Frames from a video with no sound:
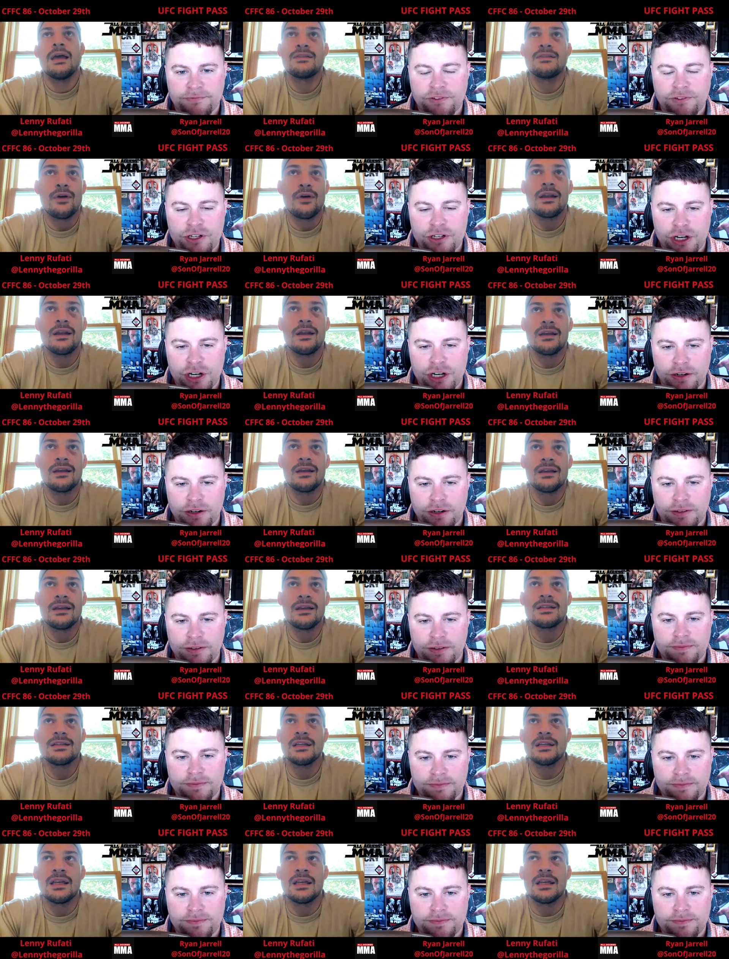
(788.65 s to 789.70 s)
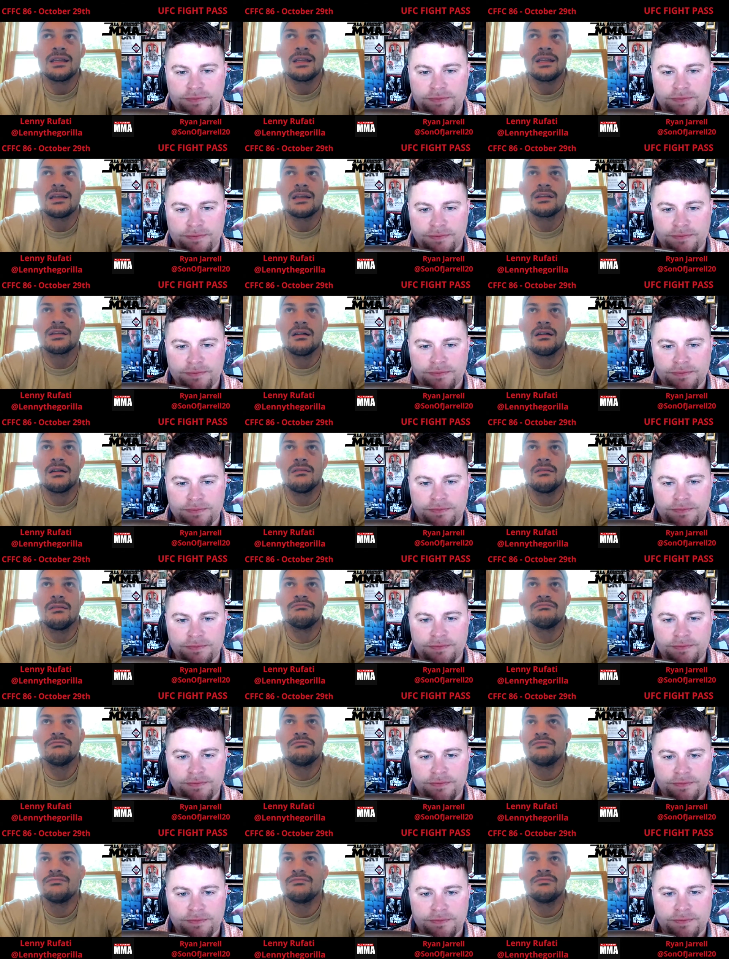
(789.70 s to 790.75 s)
Speaker 1: it's sure. It, it, takes um
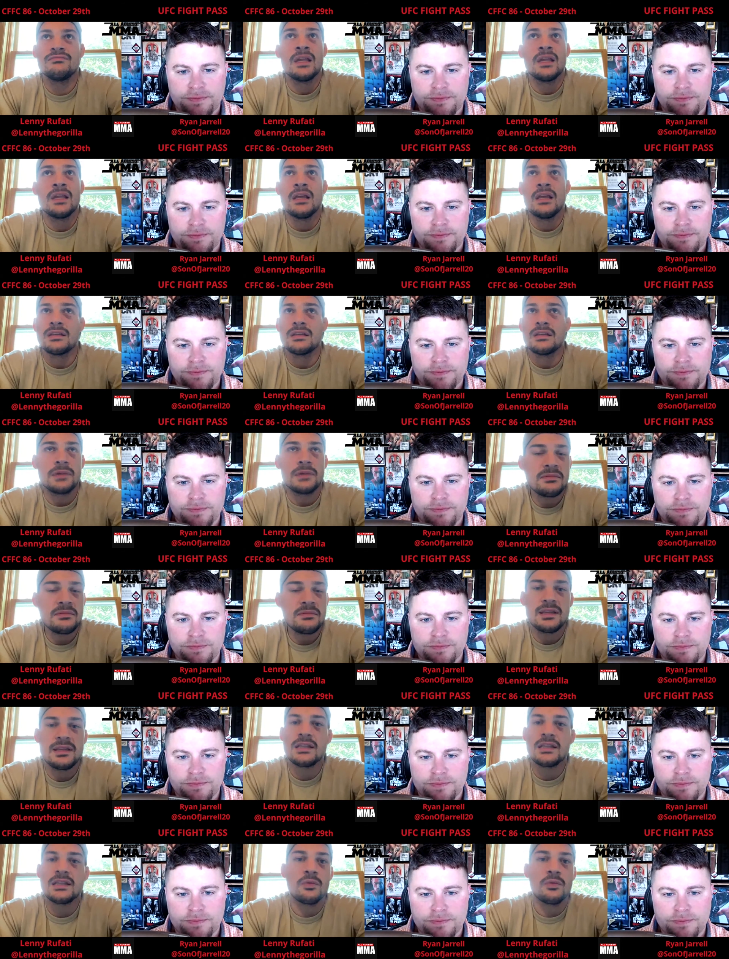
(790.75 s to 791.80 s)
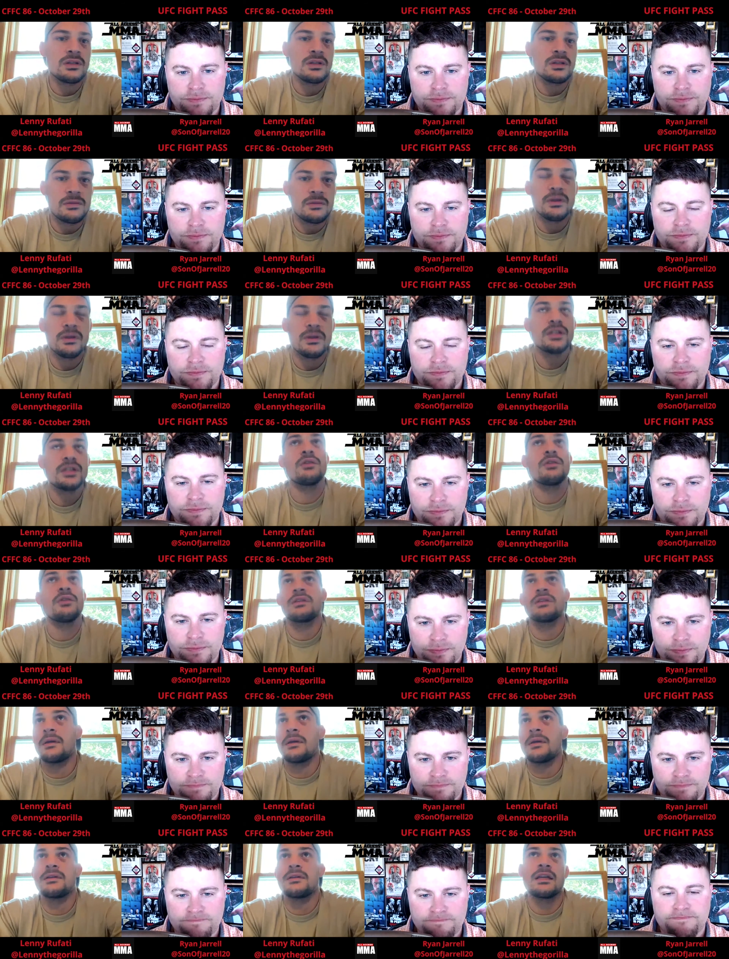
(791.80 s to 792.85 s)
sometimes it takes one submission.
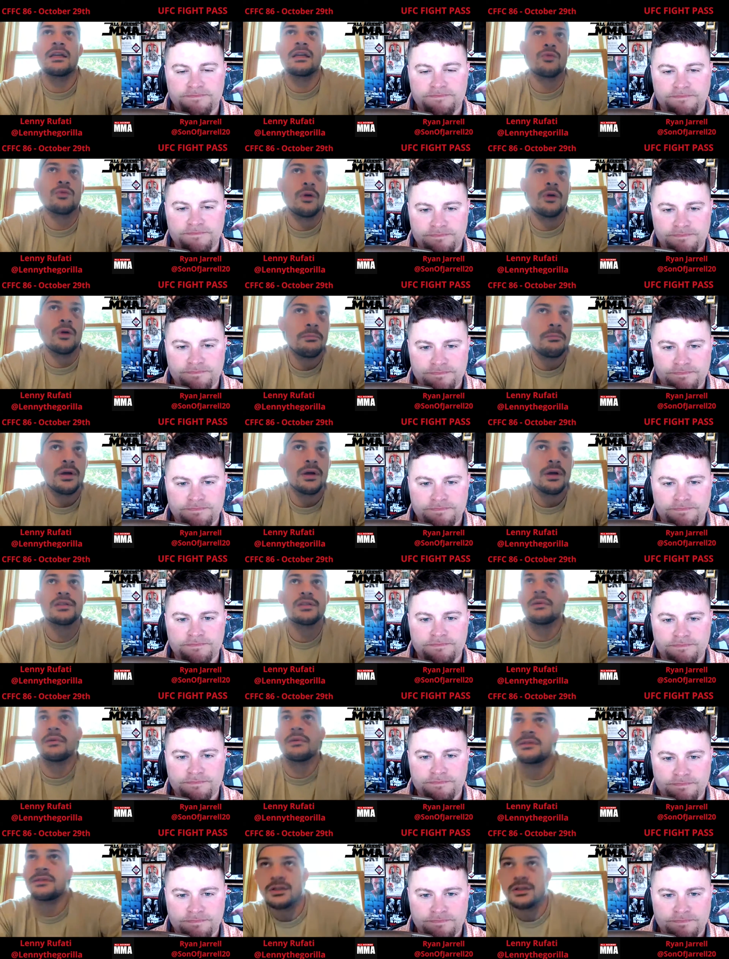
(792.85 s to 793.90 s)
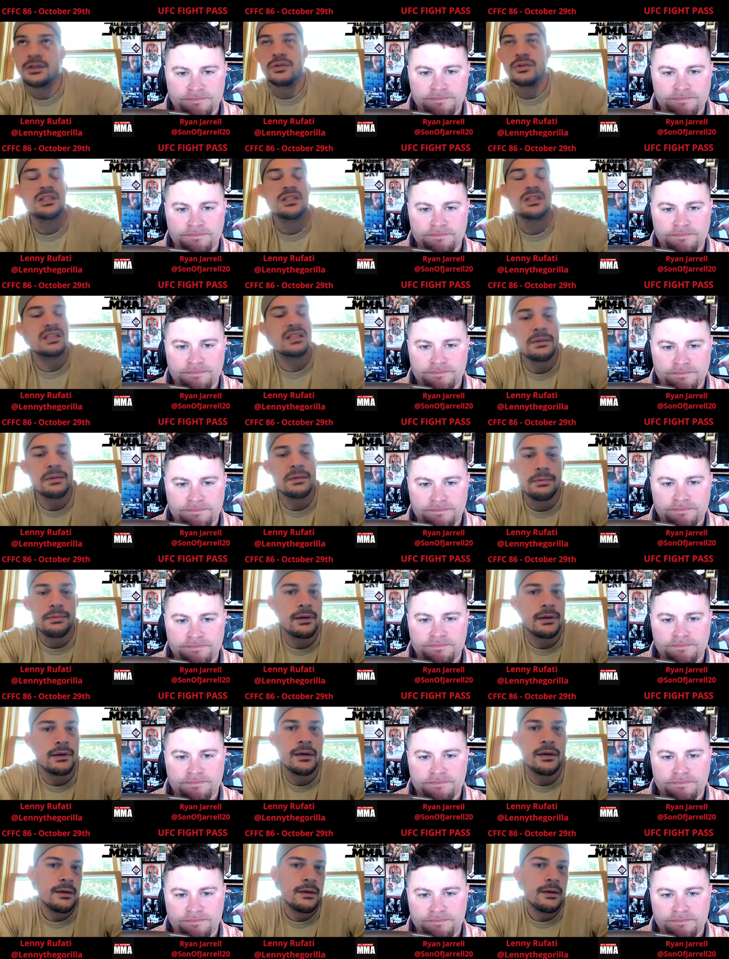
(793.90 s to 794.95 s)
Sometimes it takes one punch. Sometimes it takes one slip.
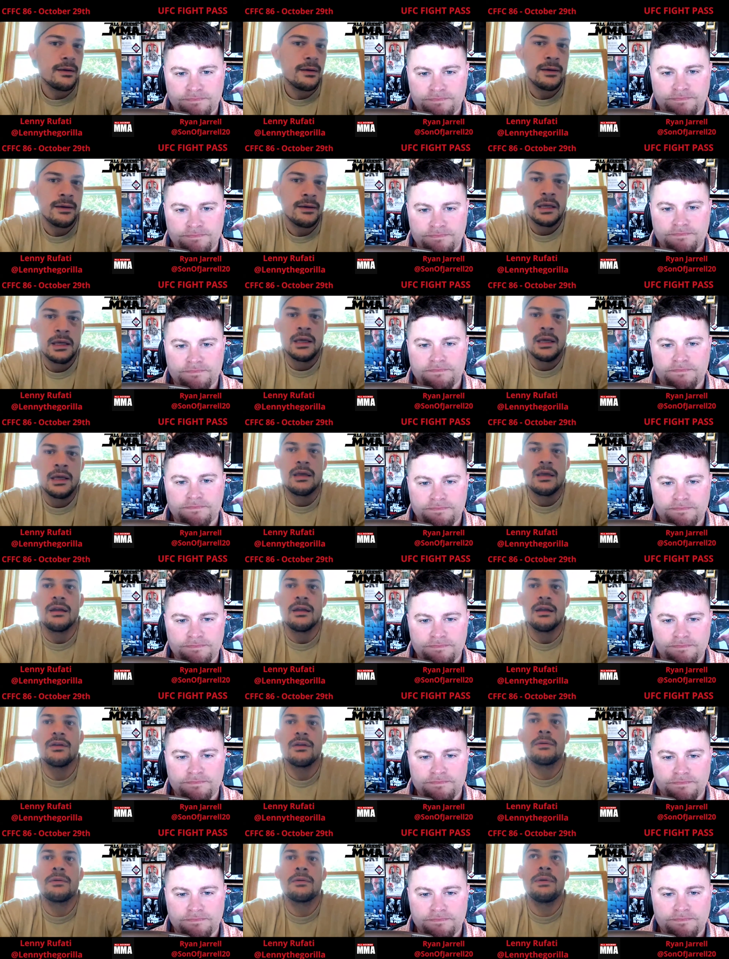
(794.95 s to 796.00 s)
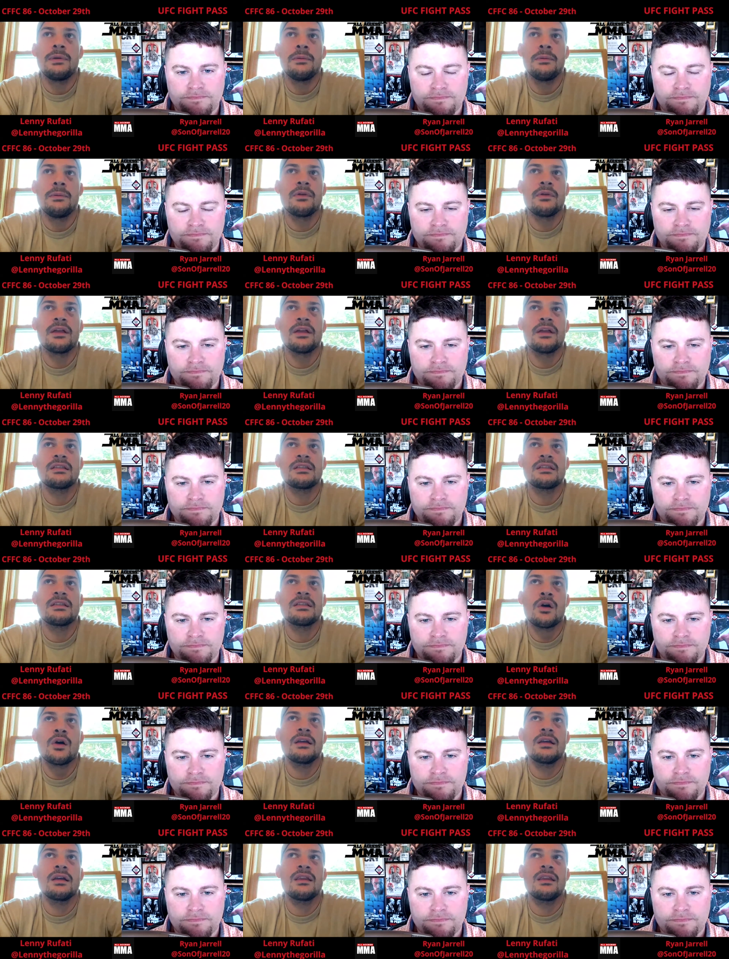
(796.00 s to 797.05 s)
You know, to people that
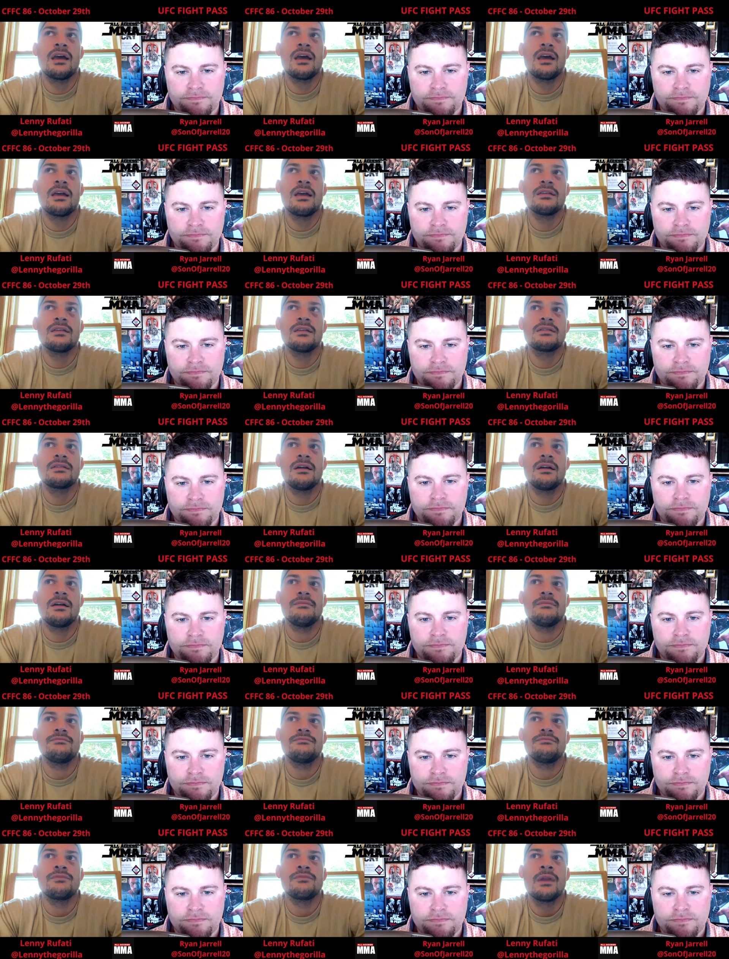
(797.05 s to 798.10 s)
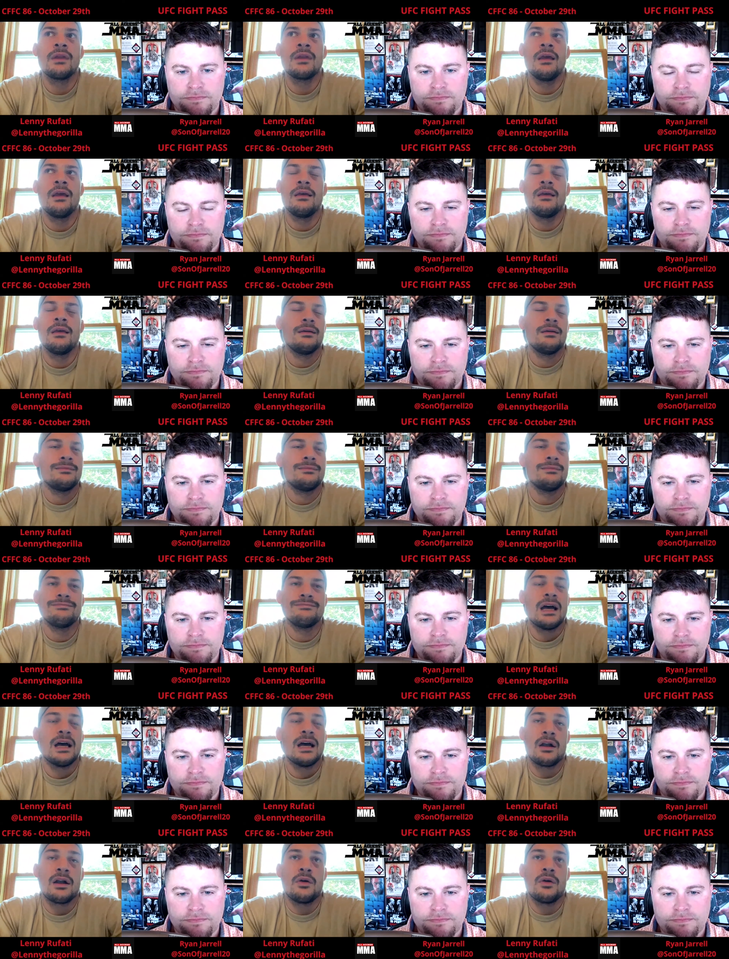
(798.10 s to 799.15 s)
talk like that, it's um
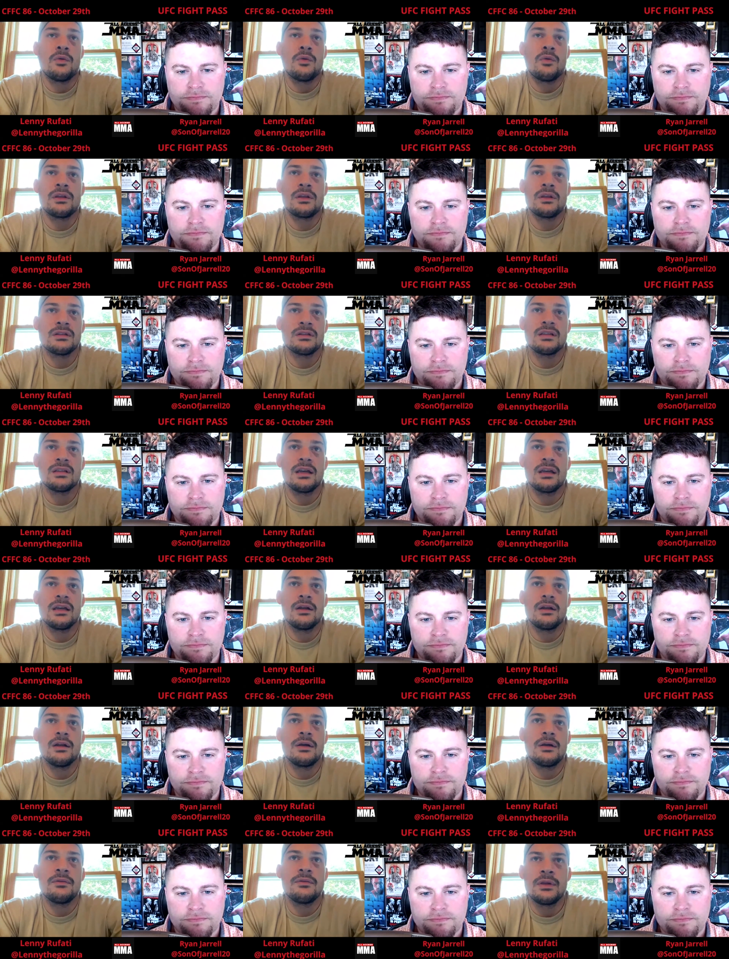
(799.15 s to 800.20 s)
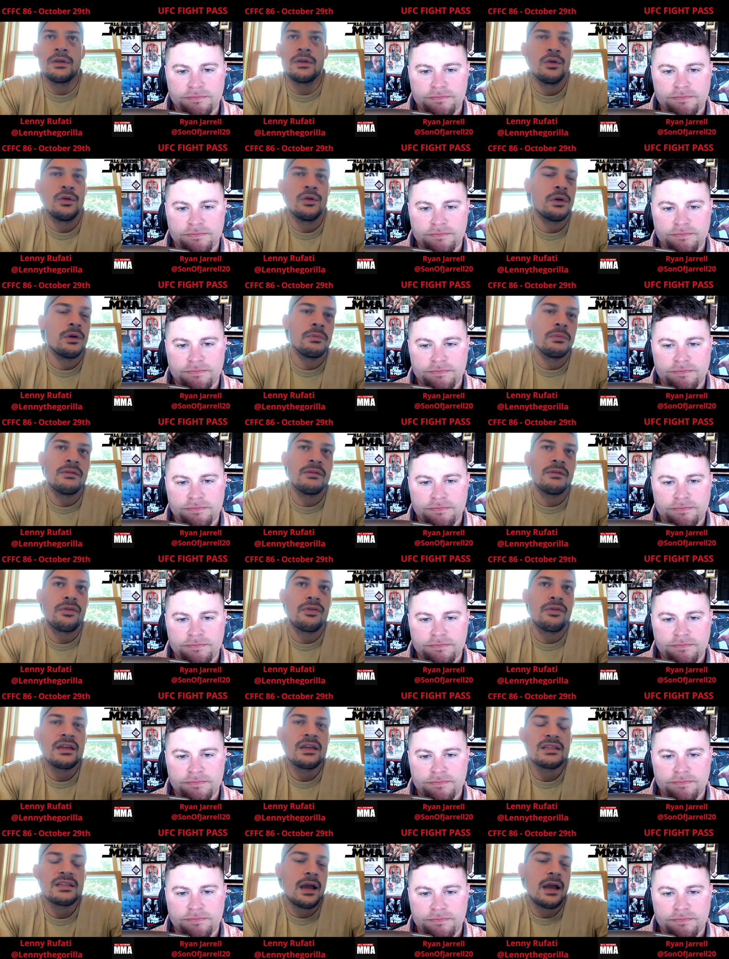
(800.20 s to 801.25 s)
I don't know what to say. You know, you wouldn't believe the
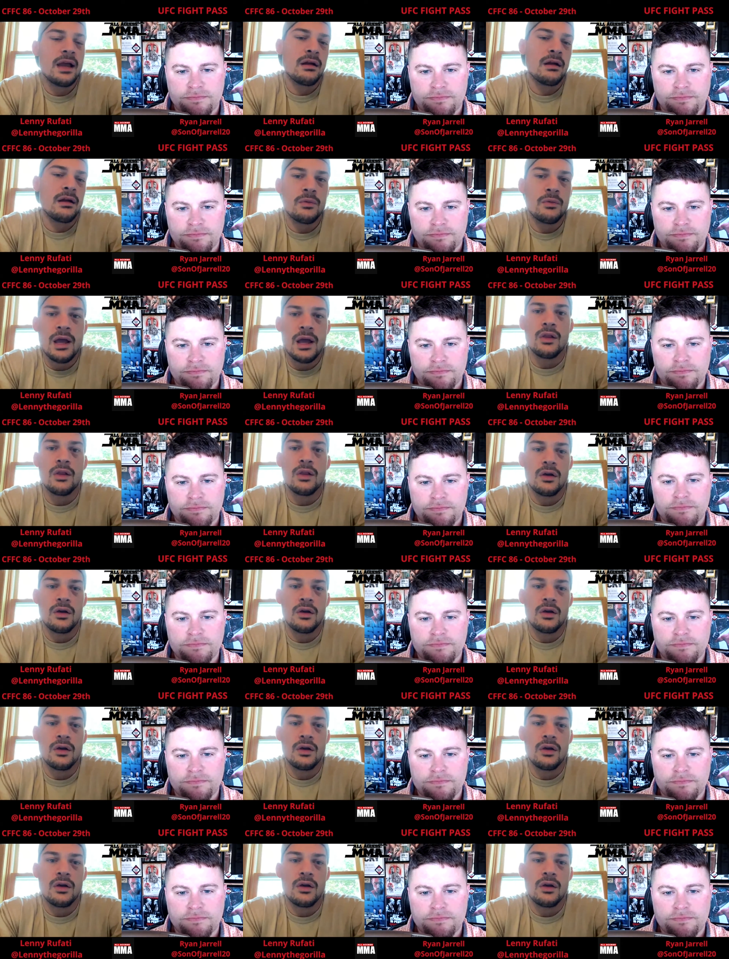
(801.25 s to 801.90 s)
things I heard when I